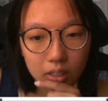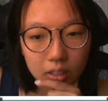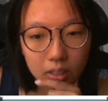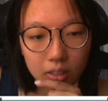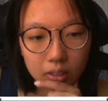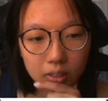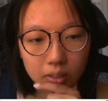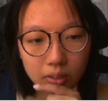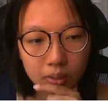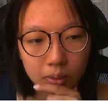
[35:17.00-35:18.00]

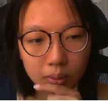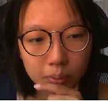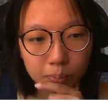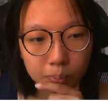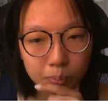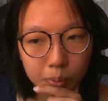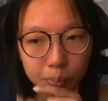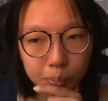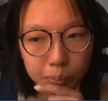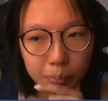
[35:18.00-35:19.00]
Boop,
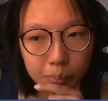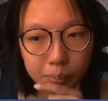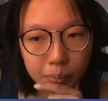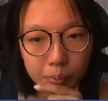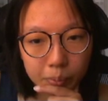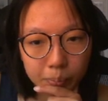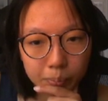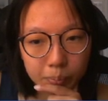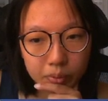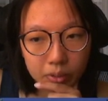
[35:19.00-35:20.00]
boop, boop, boop, boop.
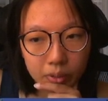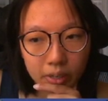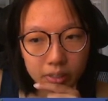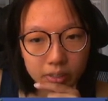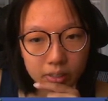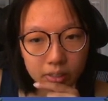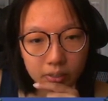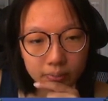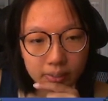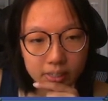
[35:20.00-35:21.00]
Okay,
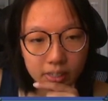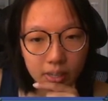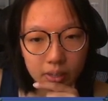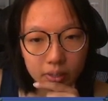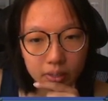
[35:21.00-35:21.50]
investigate.